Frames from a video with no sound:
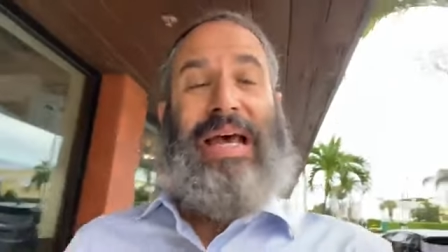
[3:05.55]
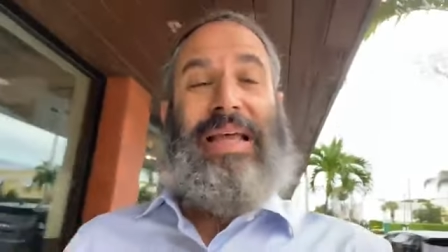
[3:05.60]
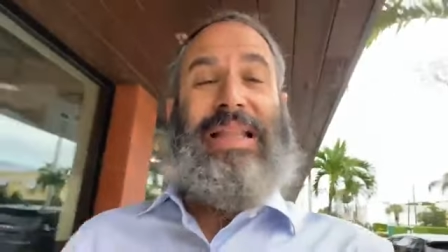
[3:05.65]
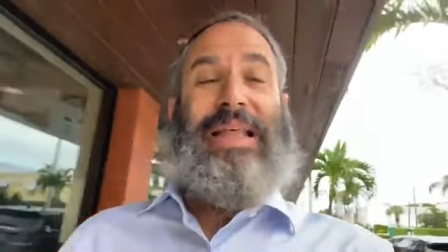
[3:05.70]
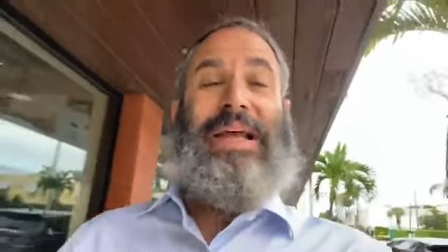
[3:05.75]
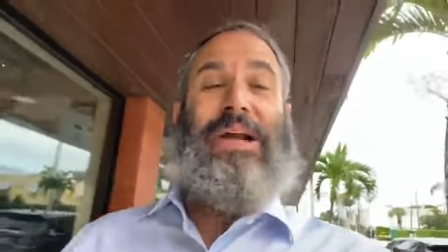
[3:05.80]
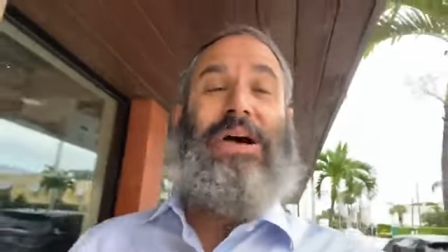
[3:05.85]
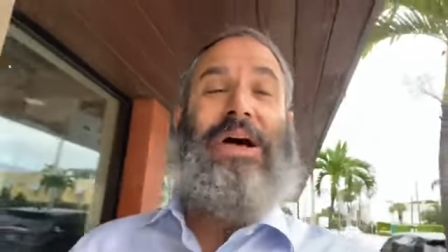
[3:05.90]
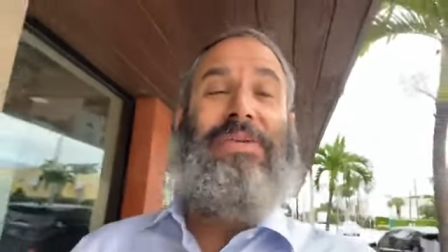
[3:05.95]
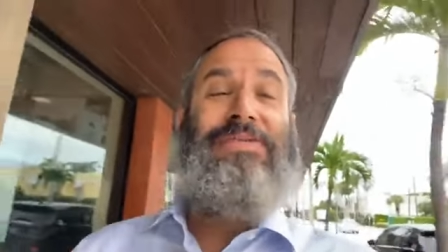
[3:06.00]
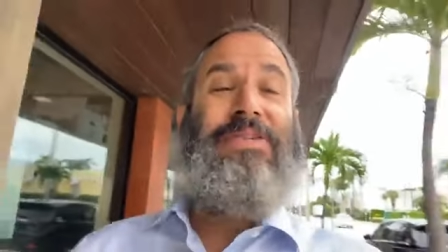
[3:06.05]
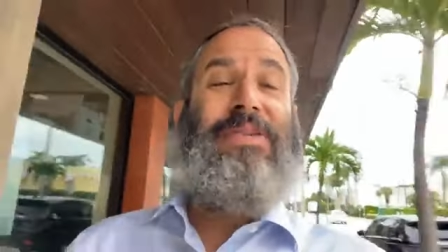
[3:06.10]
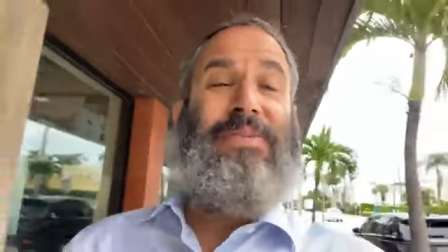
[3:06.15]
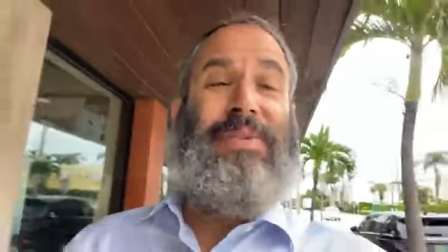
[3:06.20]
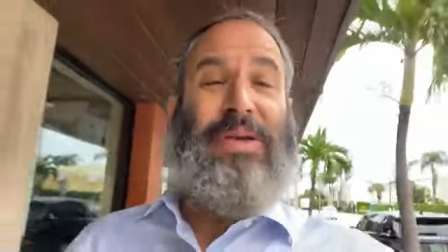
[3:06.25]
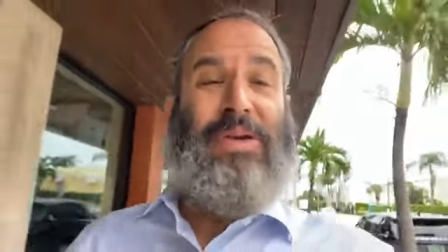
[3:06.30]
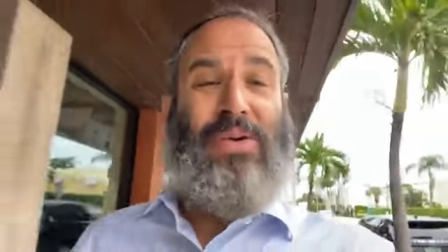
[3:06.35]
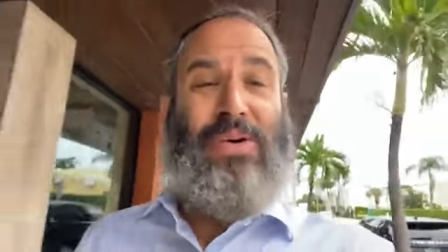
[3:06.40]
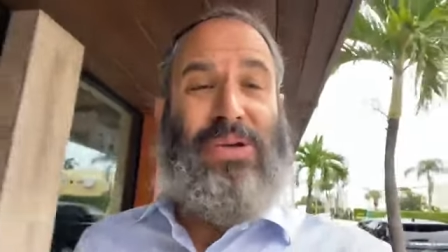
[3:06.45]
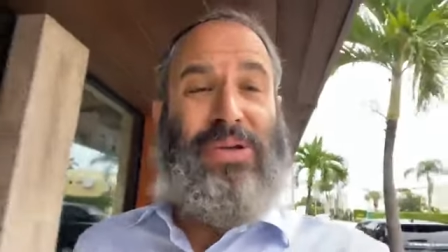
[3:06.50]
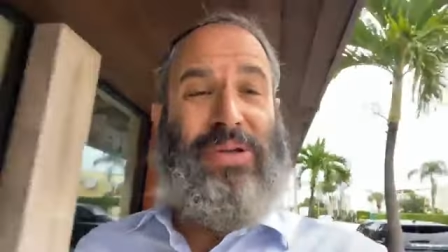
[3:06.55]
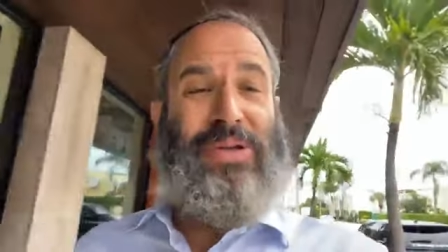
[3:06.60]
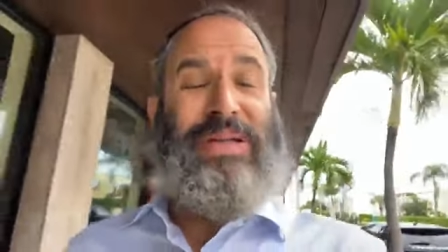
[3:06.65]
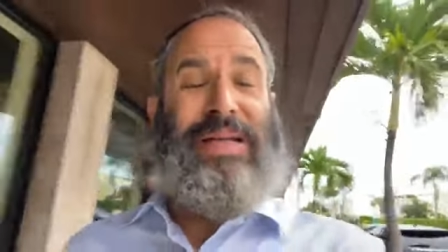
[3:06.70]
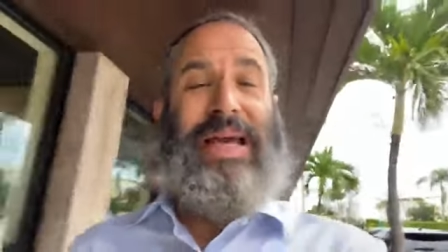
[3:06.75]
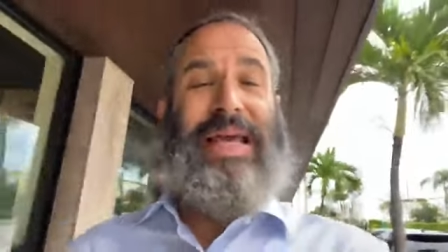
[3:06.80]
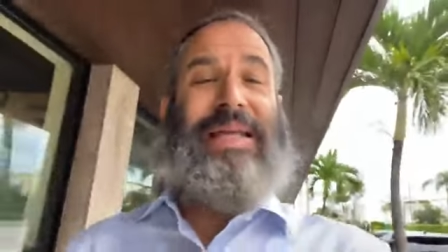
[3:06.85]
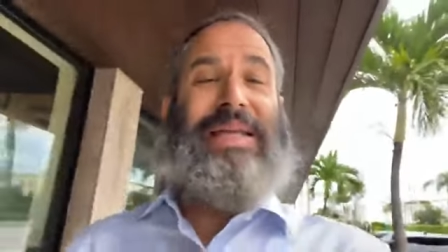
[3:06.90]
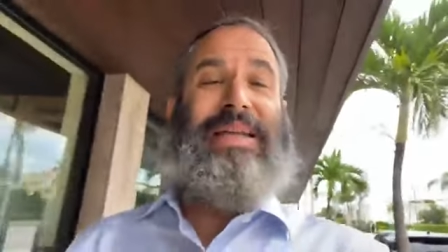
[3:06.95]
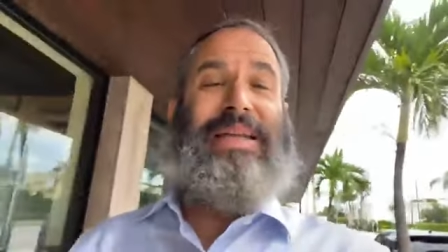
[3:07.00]
that have to be all
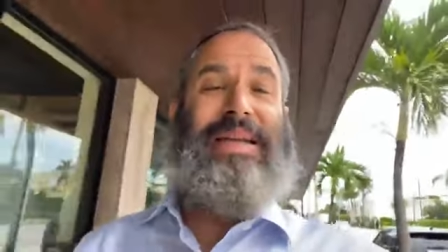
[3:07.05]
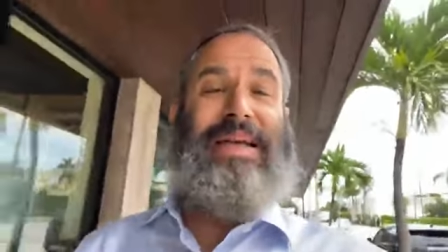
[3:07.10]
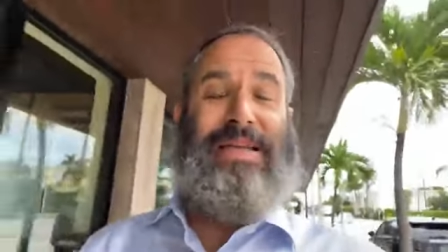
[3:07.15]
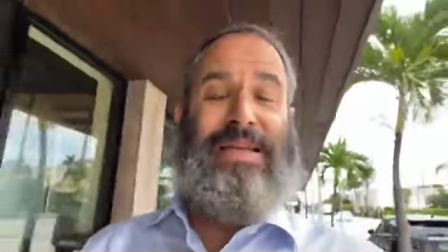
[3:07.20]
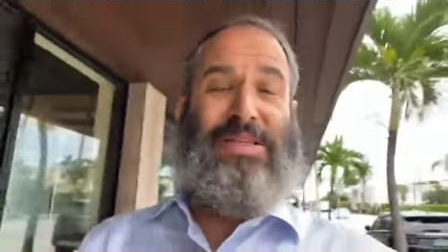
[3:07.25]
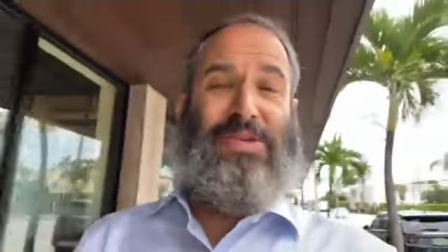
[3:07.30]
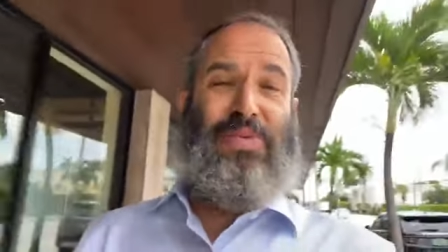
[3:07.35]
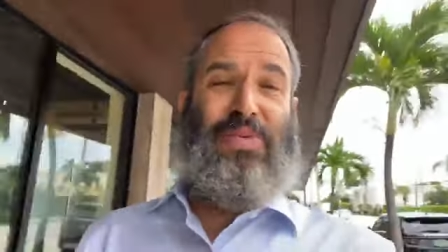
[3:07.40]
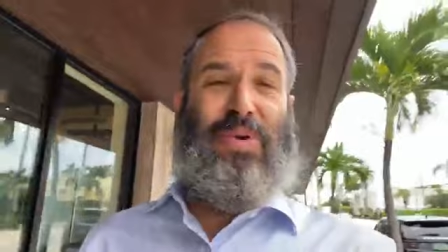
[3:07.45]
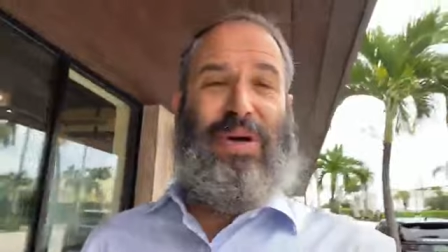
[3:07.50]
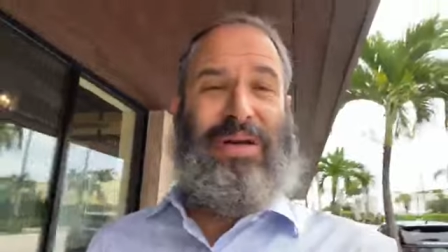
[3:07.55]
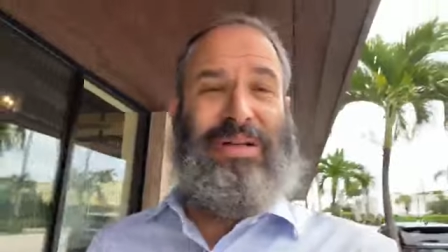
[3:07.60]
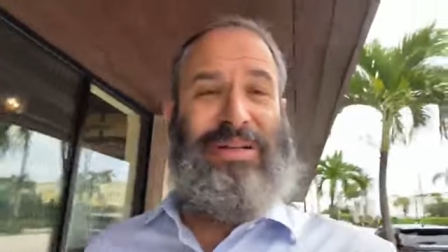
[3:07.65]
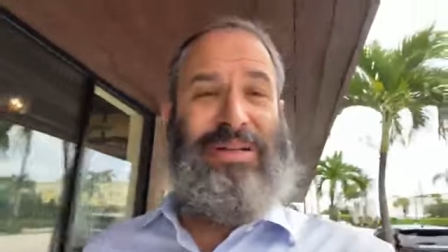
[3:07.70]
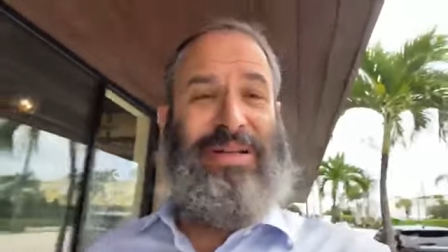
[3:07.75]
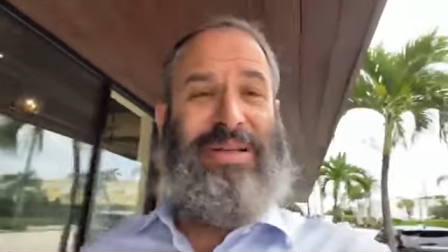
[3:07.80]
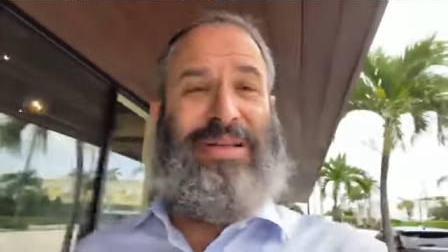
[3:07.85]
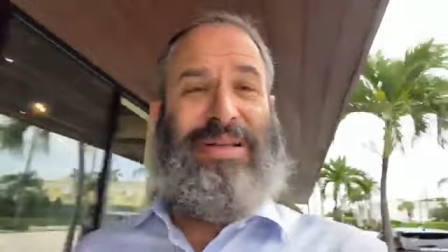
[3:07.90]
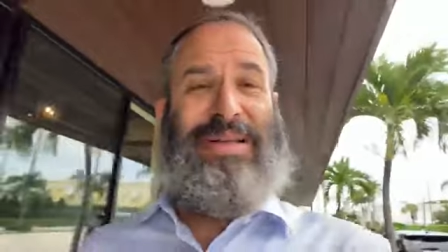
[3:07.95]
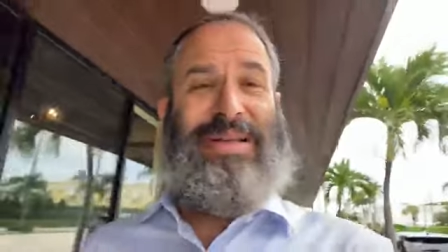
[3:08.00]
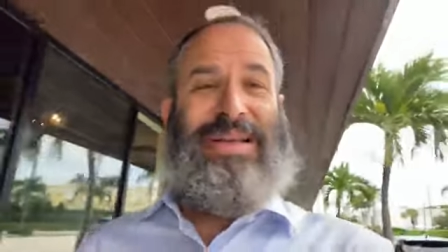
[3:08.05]
united as one.